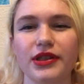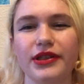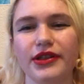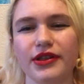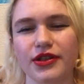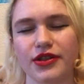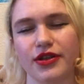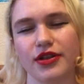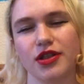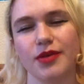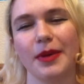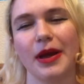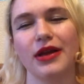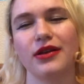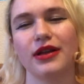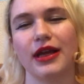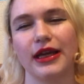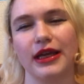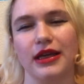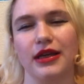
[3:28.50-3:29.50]
So it's about
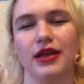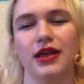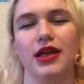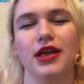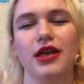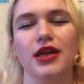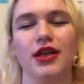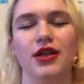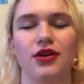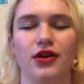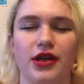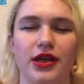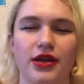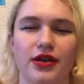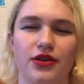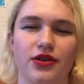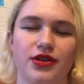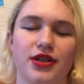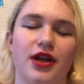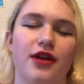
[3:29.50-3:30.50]
looking at
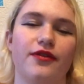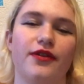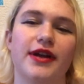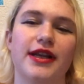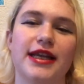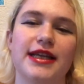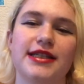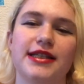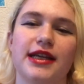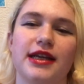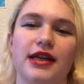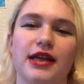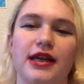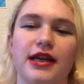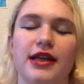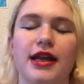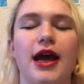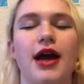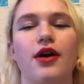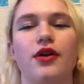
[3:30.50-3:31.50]
yourself holistically
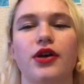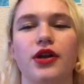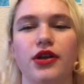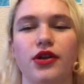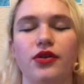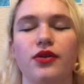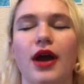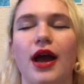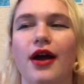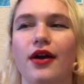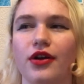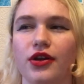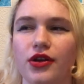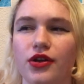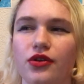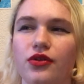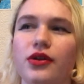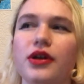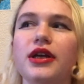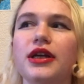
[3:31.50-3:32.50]
and how can
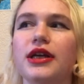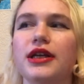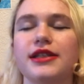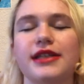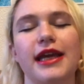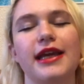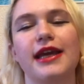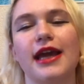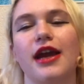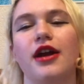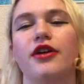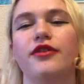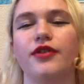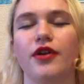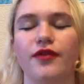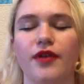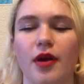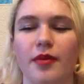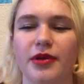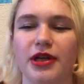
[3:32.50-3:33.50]
you take care of your
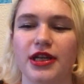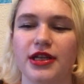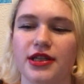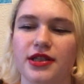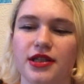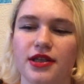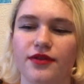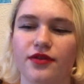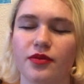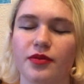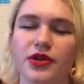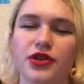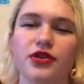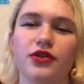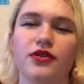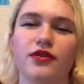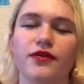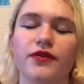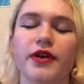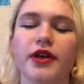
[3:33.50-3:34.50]
femininity from a sort
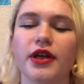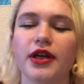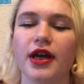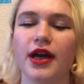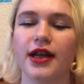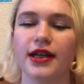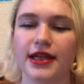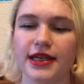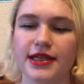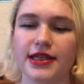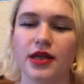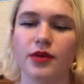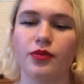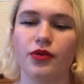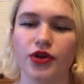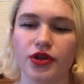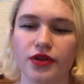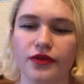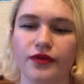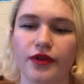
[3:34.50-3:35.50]
of holistic
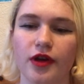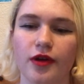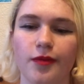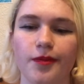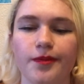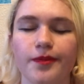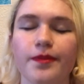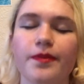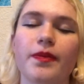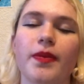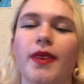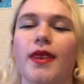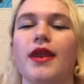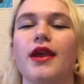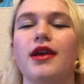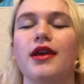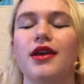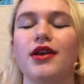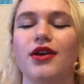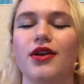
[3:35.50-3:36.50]
point of view.
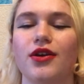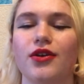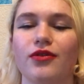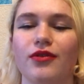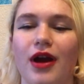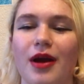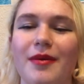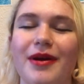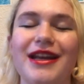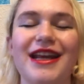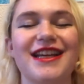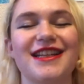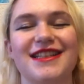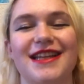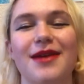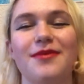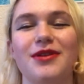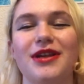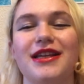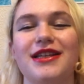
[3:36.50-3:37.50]
Right, my next
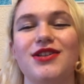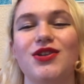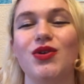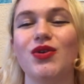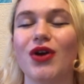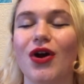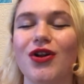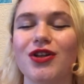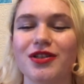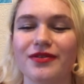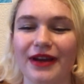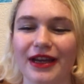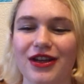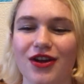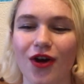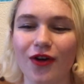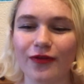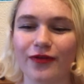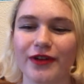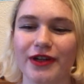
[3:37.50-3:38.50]
tip is to cultivate
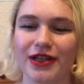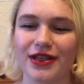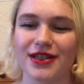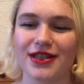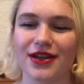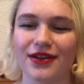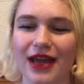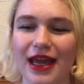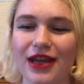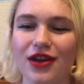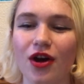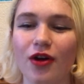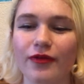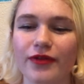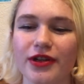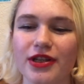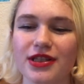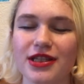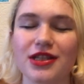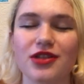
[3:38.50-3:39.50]
confidence, okay?
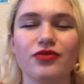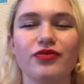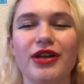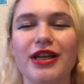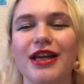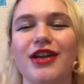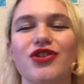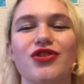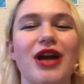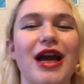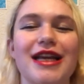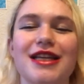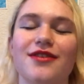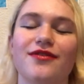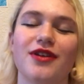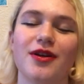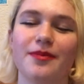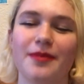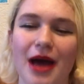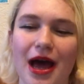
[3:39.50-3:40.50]
Confidence is a really attractive
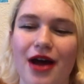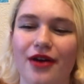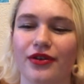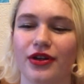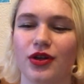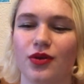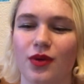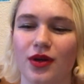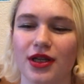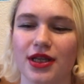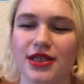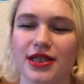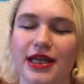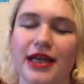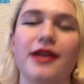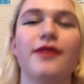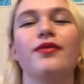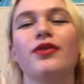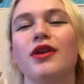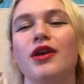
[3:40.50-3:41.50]
and empowering
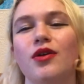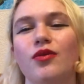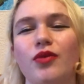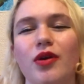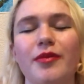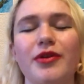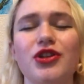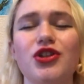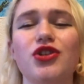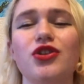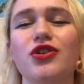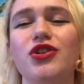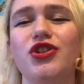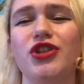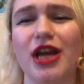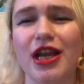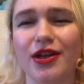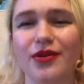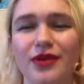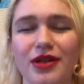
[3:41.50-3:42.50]
quality. Women should
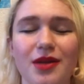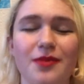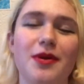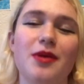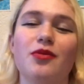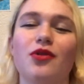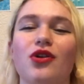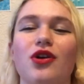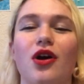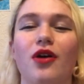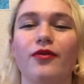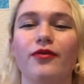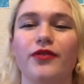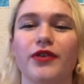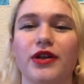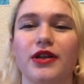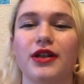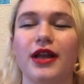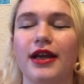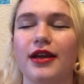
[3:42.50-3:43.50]
genuinely be more
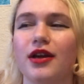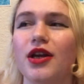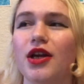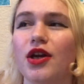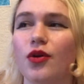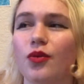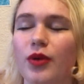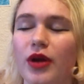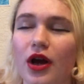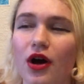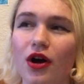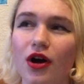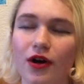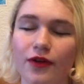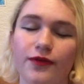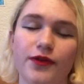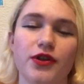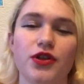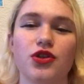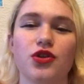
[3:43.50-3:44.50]
confident. We are
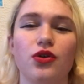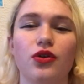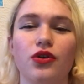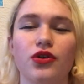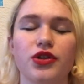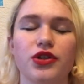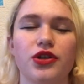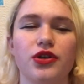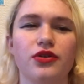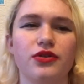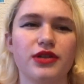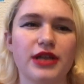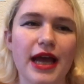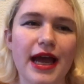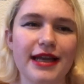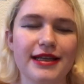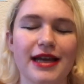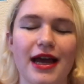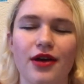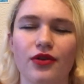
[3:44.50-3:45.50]
often taught to
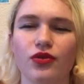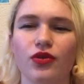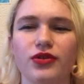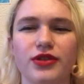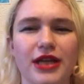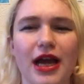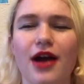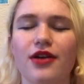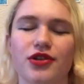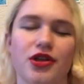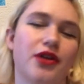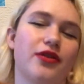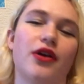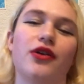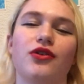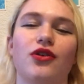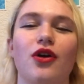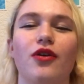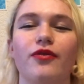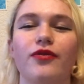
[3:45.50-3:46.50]
tear down or doubt our
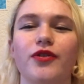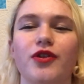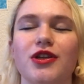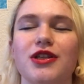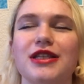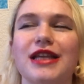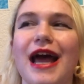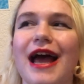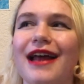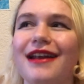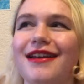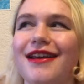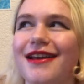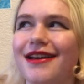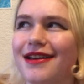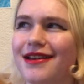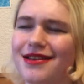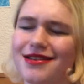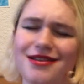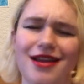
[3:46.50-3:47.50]
own confidence, and it
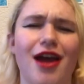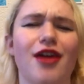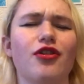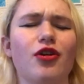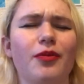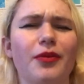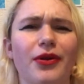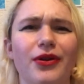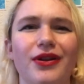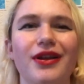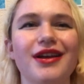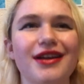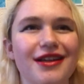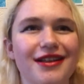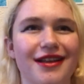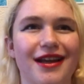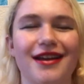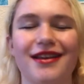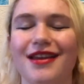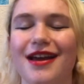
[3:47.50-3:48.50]
is terrible.
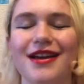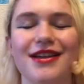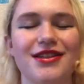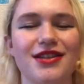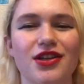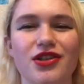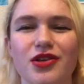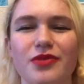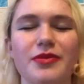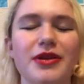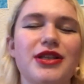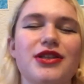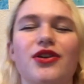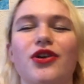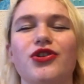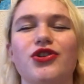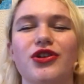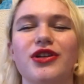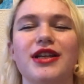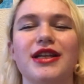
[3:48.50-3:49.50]
That is such a
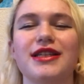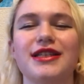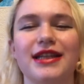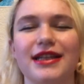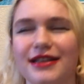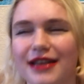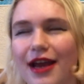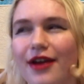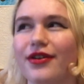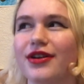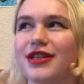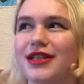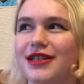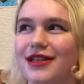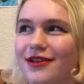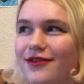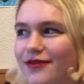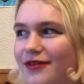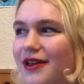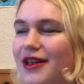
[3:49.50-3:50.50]
misogynistic
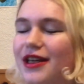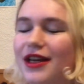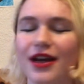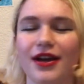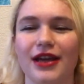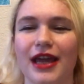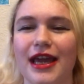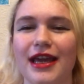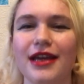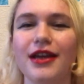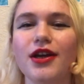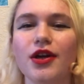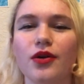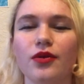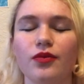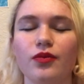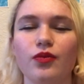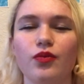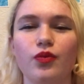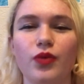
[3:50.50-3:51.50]
narrative, okay?
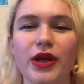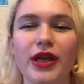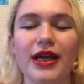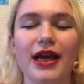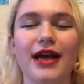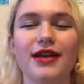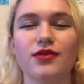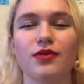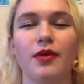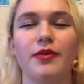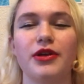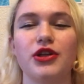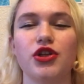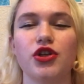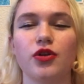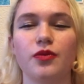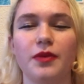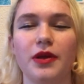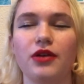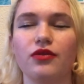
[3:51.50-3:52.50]
We as women
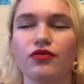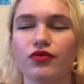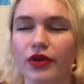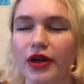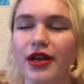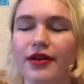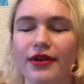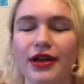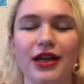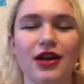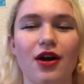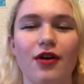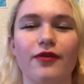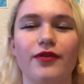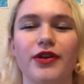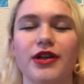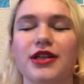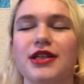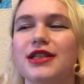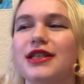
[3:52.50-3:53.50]
should be really, really
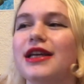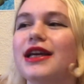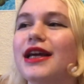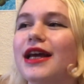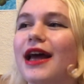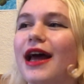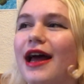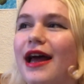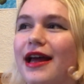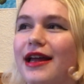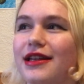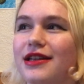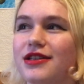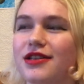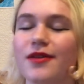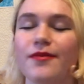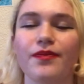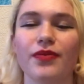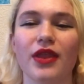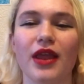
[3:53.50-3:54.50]
confident, and
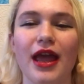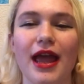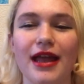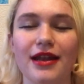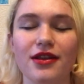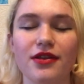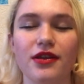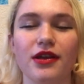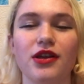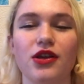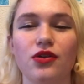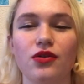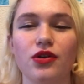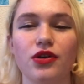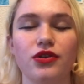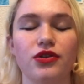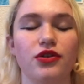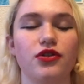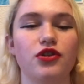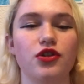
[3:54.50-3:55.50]
anything you can
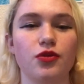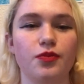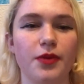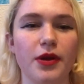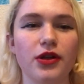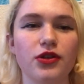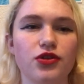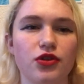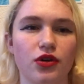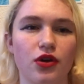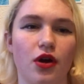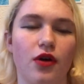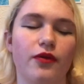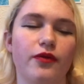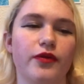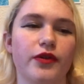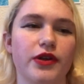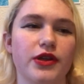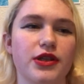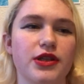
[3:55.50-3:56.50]
do to build your
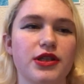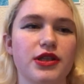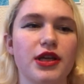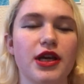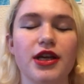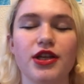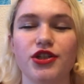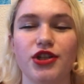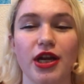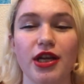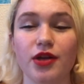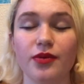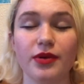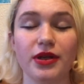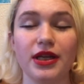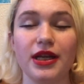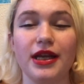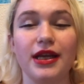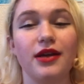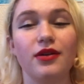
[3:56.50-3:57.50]
confidence,
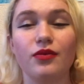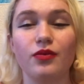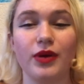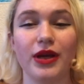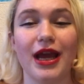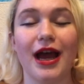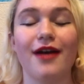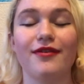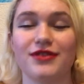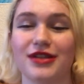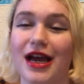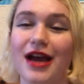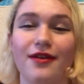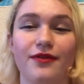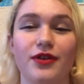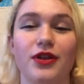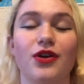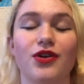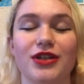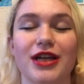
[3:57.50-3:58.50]
genuinely, we have to have
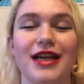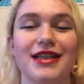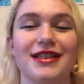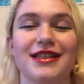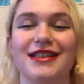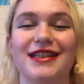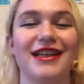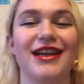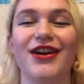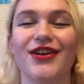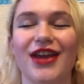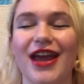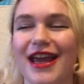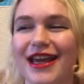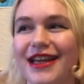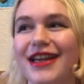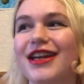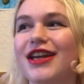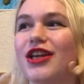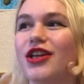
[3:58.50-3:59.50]
the audacity,
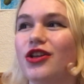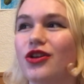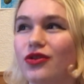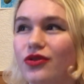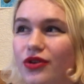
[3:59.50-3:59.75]
okay? You